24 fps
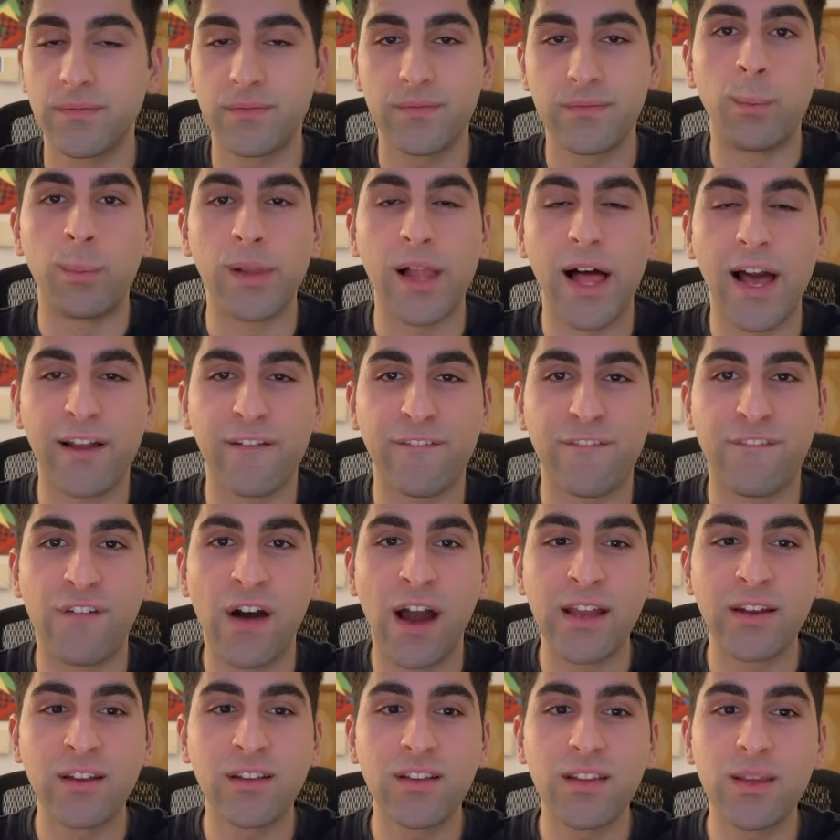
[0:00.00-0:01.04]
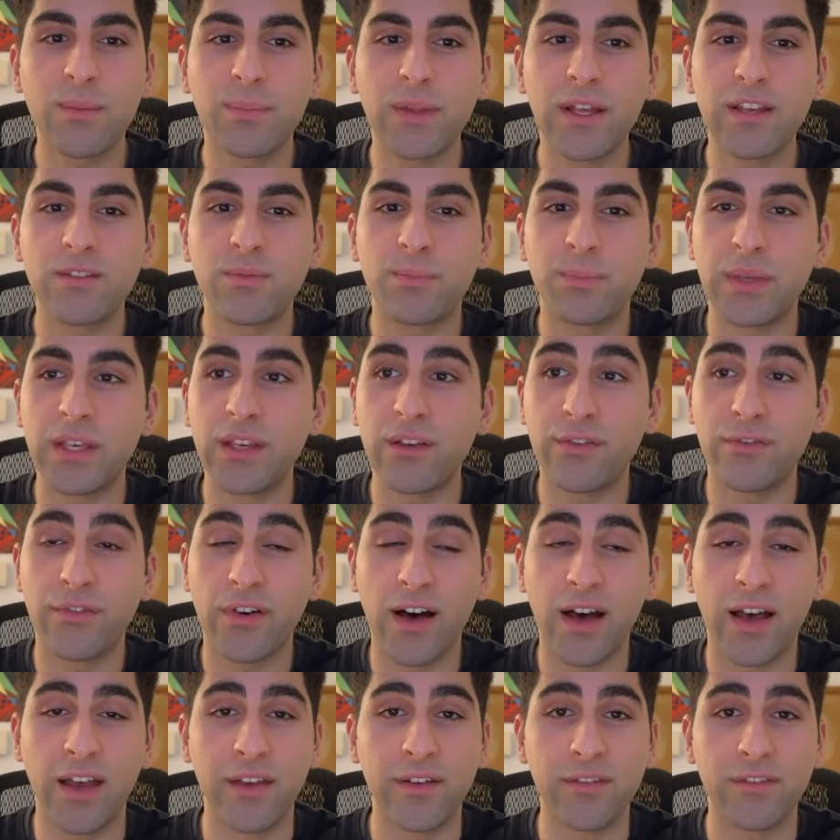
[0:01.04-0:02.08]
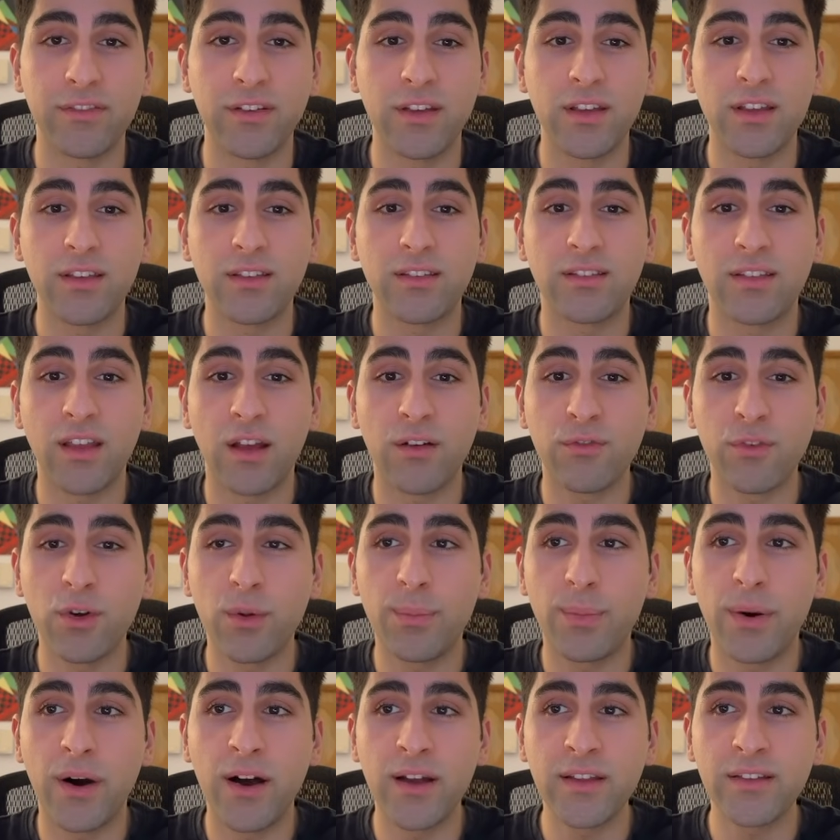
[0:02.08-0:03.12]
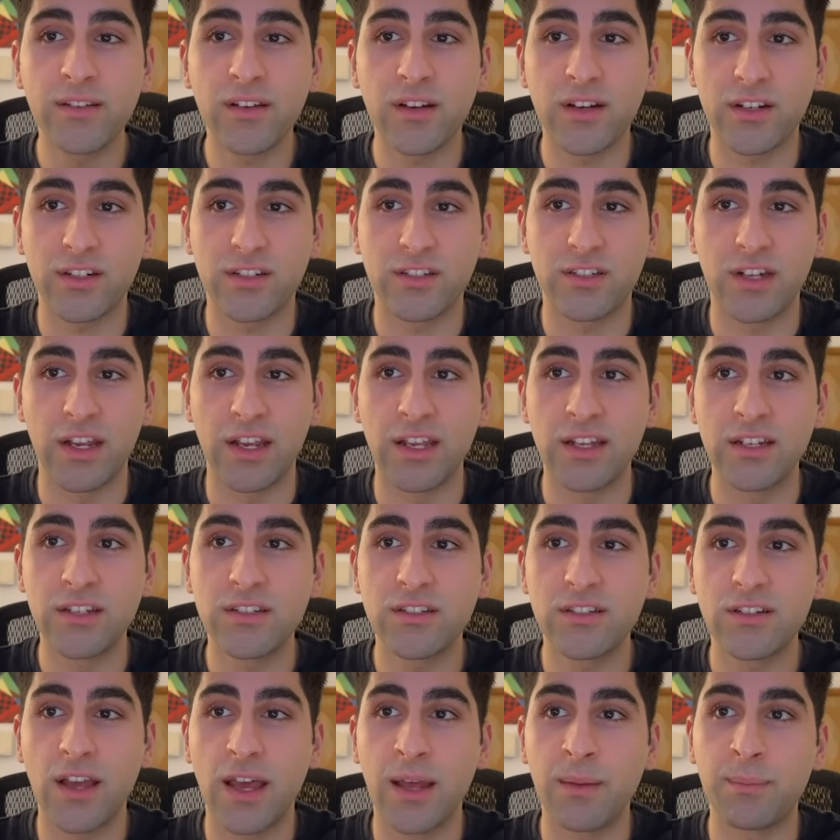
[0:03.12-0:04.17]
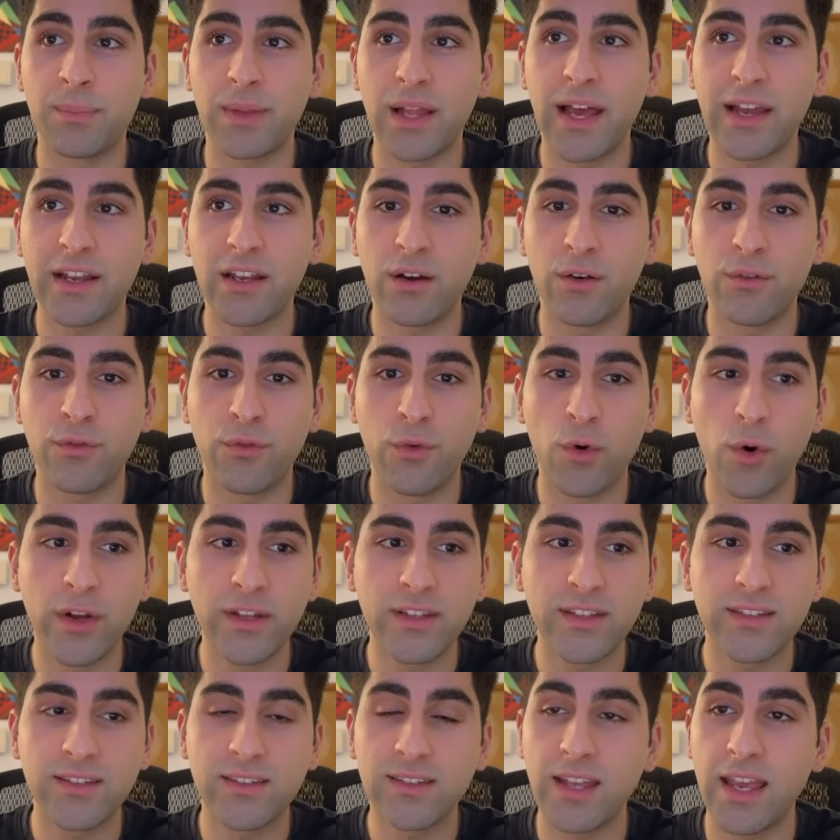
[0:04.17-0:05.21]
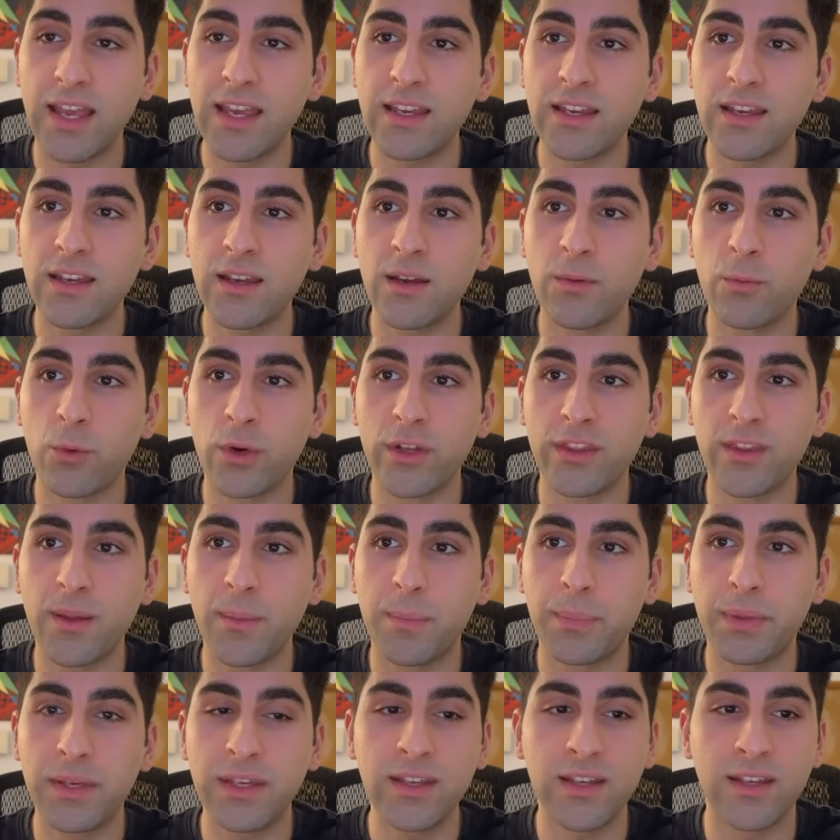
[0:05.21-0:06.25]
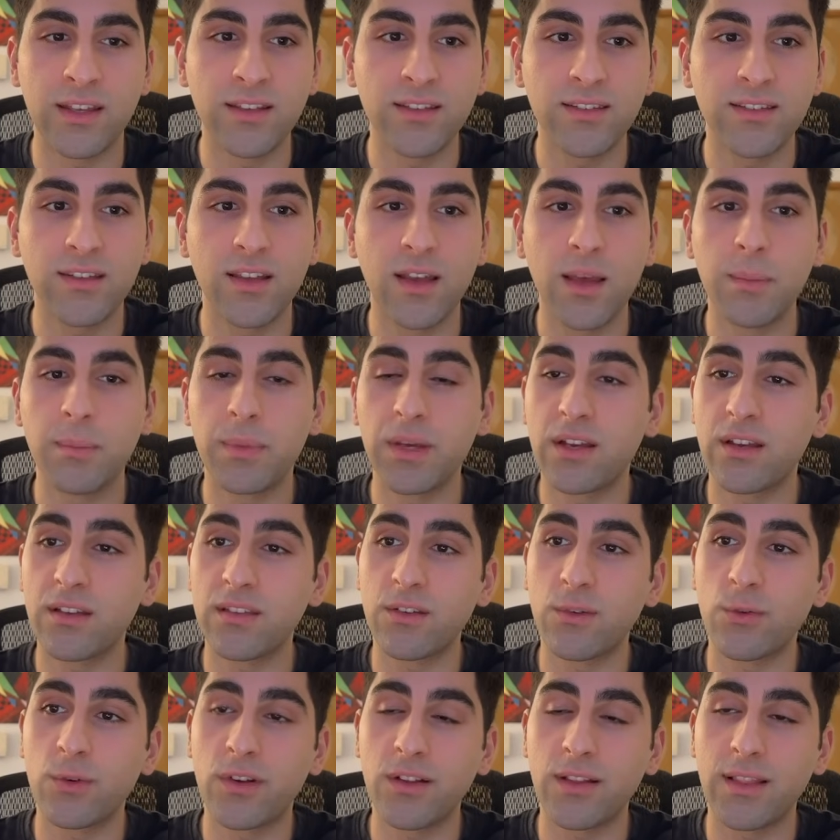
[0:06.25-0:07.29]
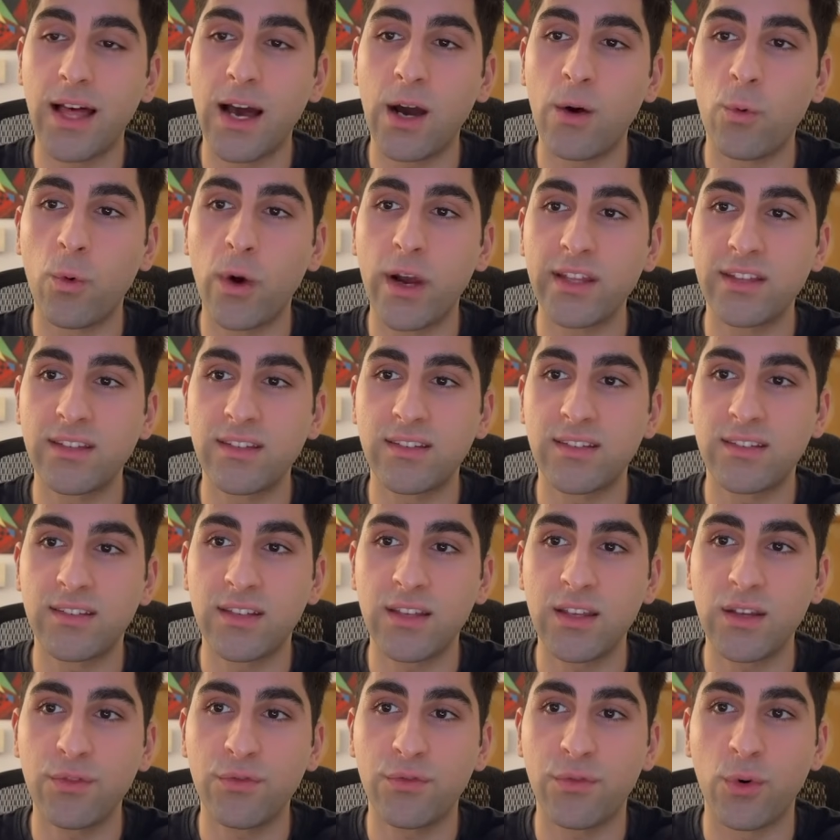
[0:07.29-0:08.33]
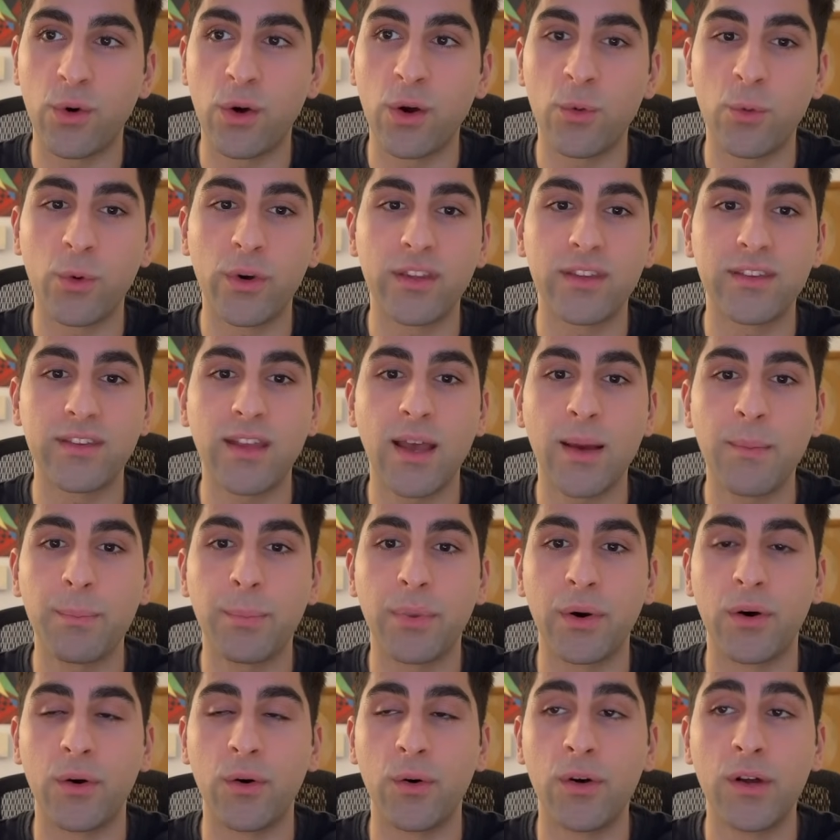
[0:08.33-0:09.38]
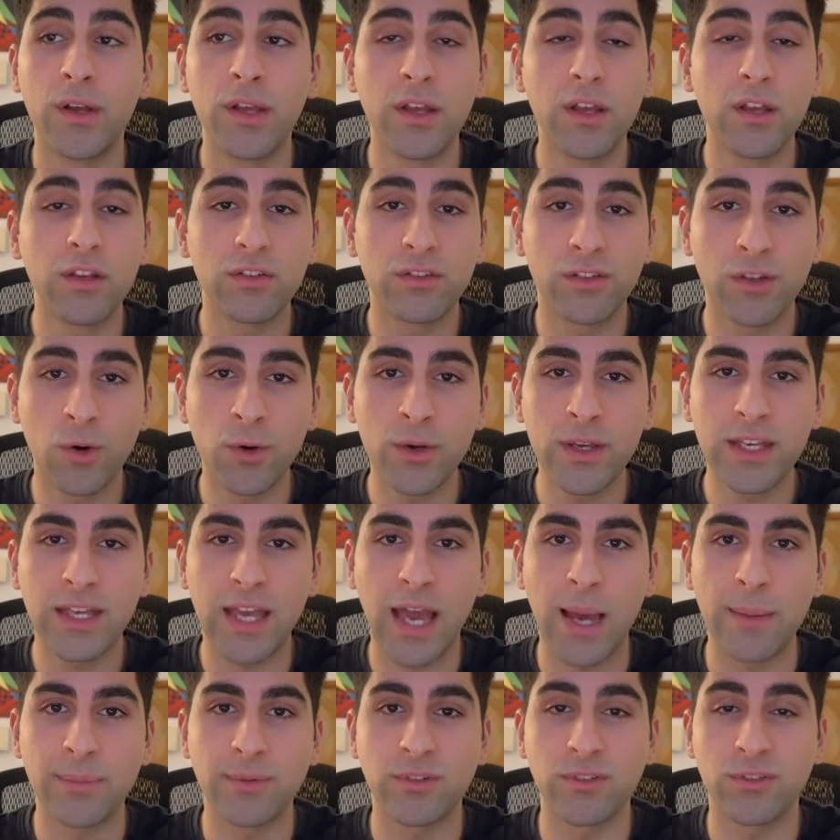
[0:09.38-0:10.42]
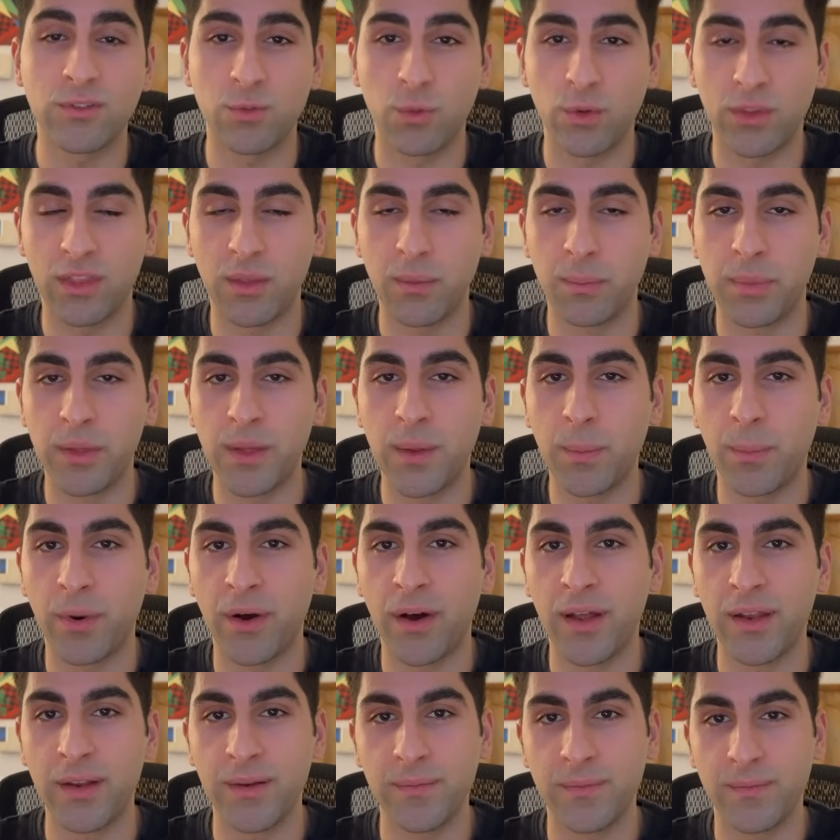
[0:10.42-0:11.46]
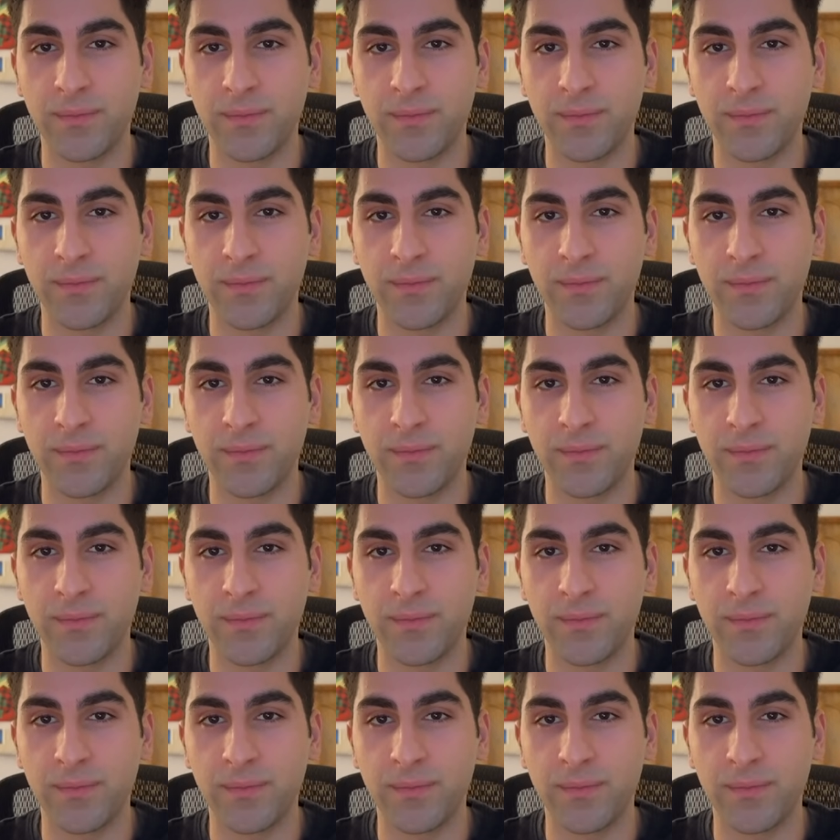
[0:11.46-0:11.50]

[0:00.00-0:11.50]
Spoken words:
Black finally plays b5. Several pawns are exchanged, and Black avoids taking it with a piece because it would allow White's c4 with tempo, so he captures with the b-pawn.